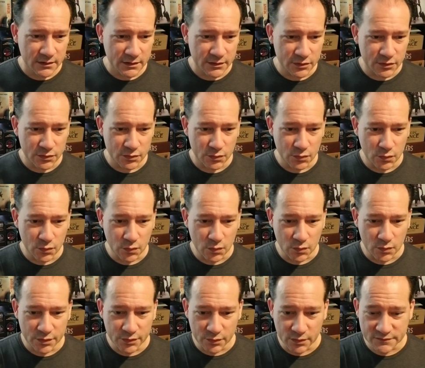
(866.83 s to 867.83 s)

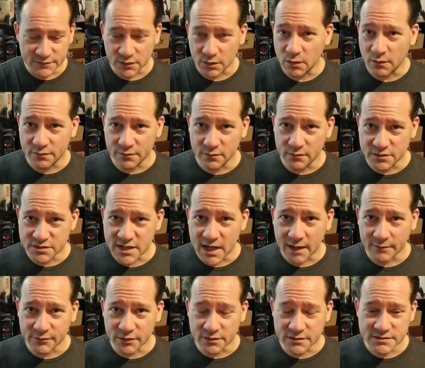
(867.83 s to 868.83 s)
you as you go through the
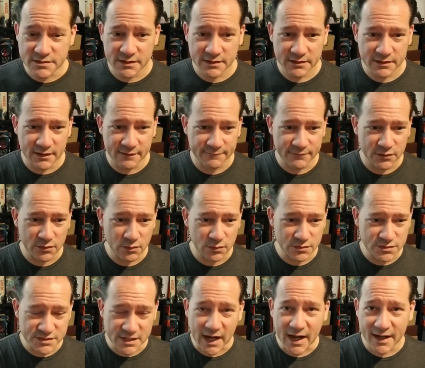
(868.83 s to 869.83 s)
chapters, if you
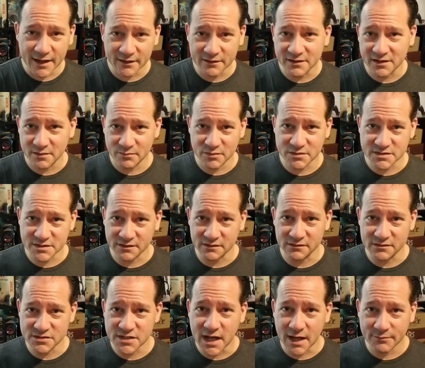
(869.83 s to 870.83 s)
die on any
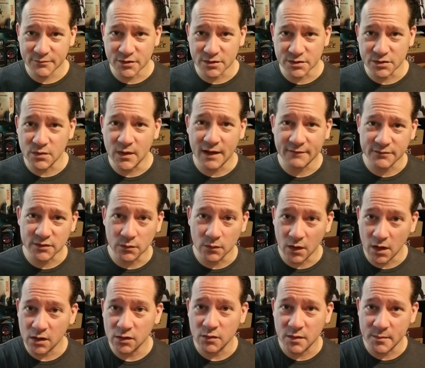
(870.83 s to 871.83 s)
particular chapter, you have to go
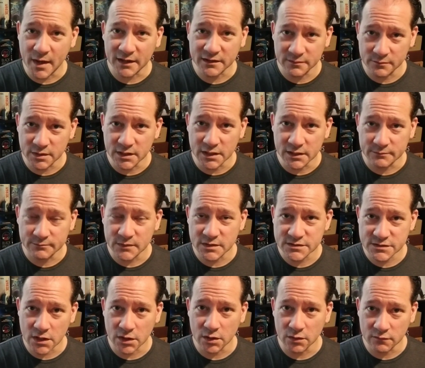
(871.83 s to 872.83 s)
all the way back to the beginning and
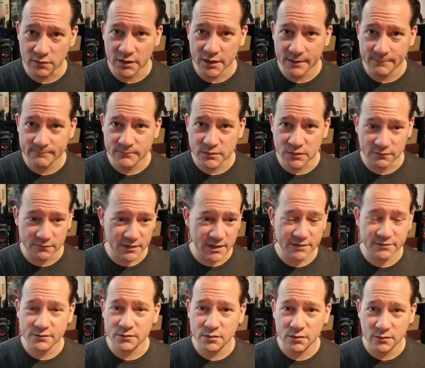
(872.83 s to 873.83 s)
start over again. So if you
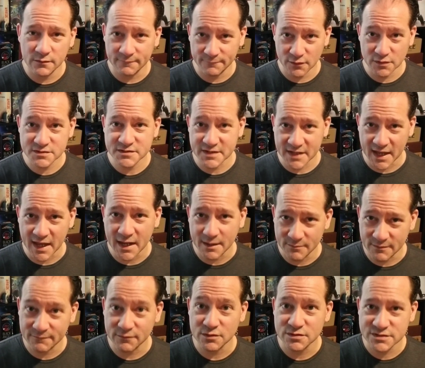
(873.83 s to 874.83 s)
get through the first game,
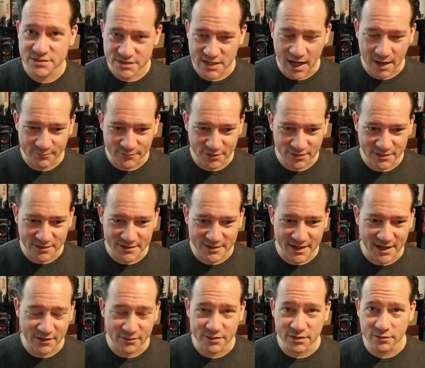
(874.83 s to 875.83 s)
the first chapter, and
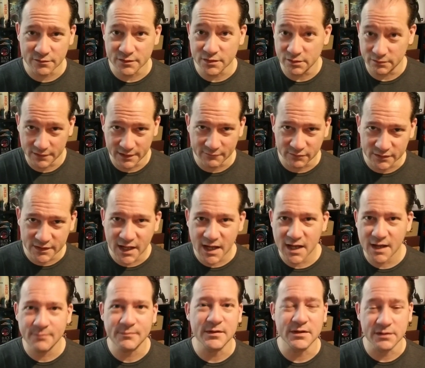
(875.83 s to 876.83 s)
now you're leveled
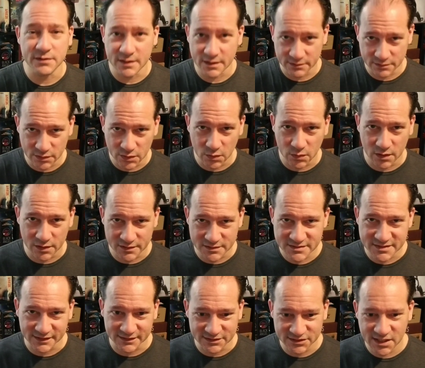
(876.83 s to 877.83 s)
up, and now you go on to the
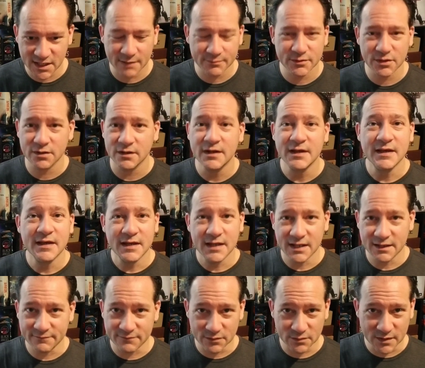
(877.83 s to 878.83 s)
second chapter,
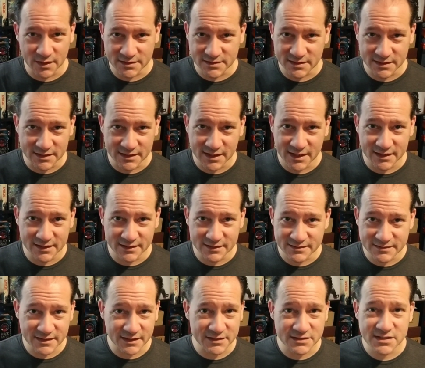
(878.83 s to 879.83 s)
and if you get to the end of
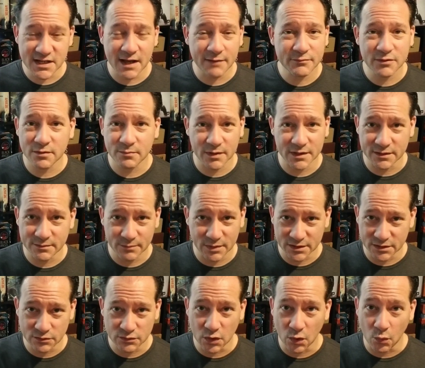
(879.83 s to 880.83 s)
the second chapter, but
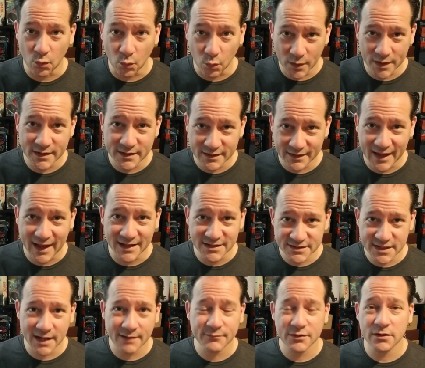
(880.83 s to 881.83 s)
you don't win that
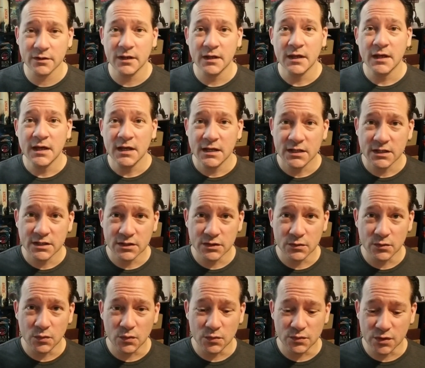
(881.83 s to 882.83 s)
chapter,
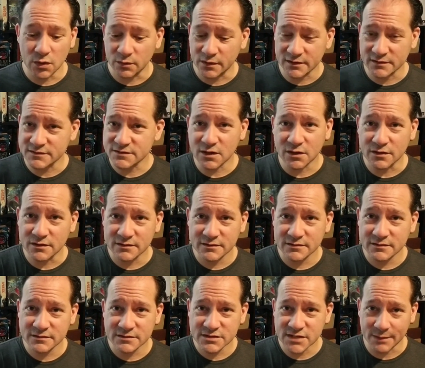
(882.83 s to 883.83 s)
you don't get to start
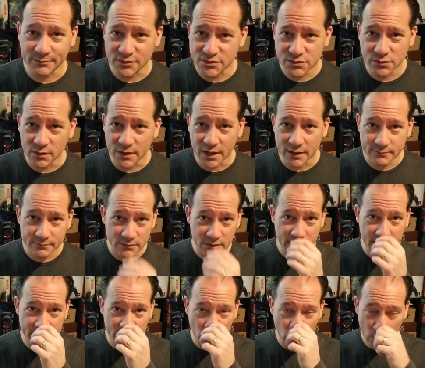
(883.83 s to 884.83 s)
chapter 2 again. You
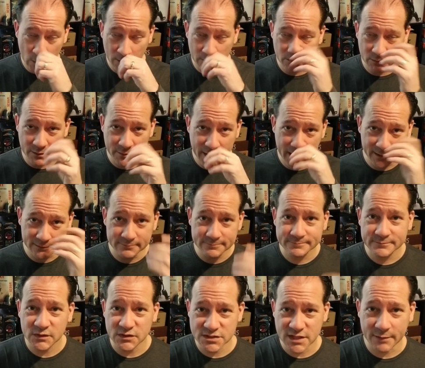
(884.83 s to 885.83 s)
got to go all the way back
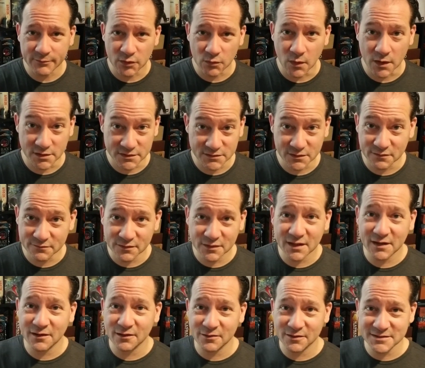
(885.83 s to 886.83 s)
to chapter 1. So if you
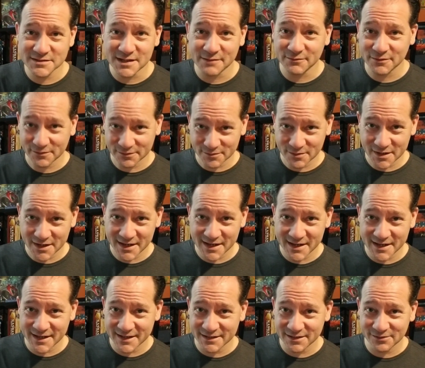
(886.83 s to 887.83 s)
get all the way to chapter
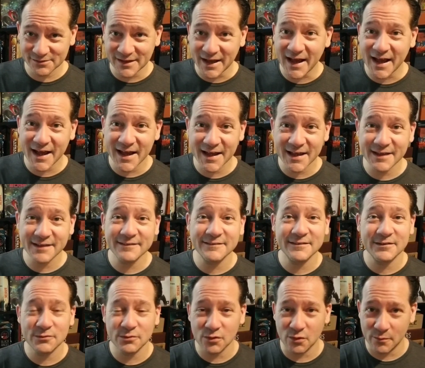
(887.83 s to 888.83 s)
3 and you die,
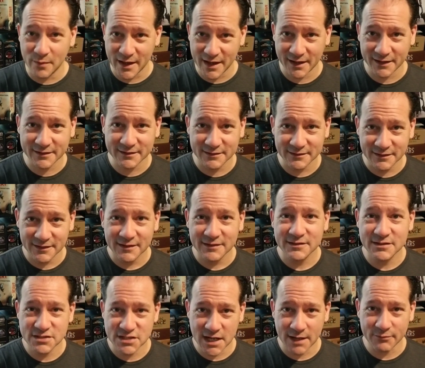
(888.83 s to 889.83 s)
you go back
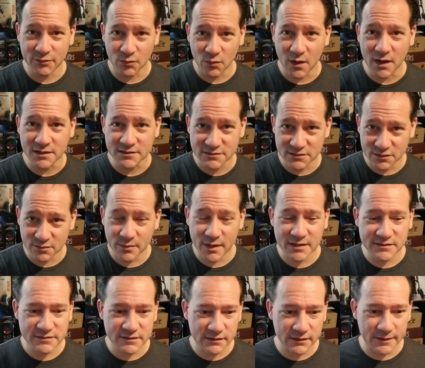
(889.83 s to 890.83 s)
to chapter 1. So
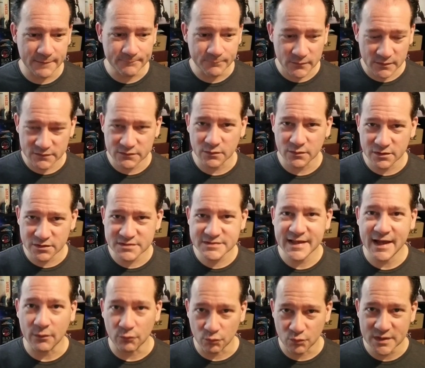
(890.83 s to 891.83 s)
so there is
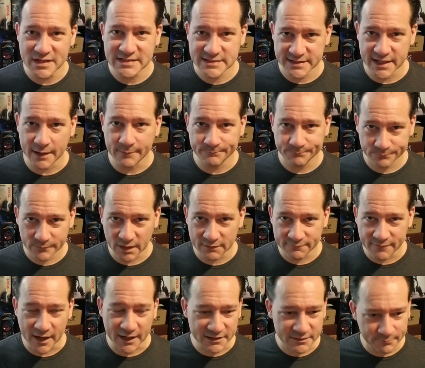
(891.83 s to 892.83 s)
that reset
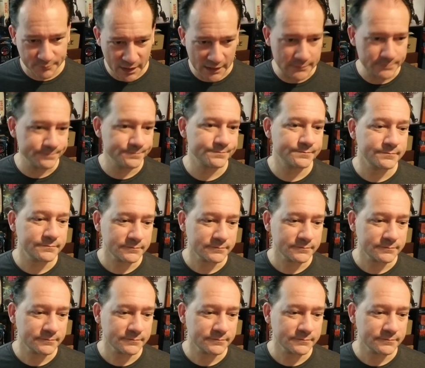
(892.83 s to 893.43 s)
effect. But